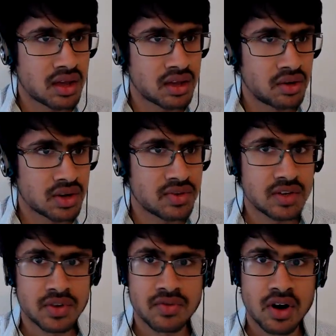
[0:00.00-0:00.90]
even
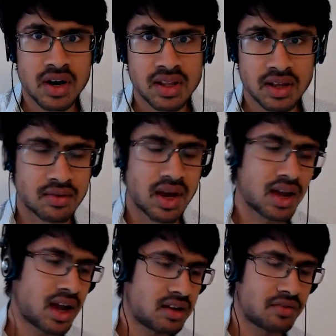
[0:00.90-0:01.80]
if you've already I
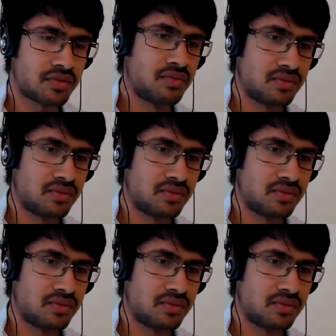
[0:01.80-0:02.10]
kind of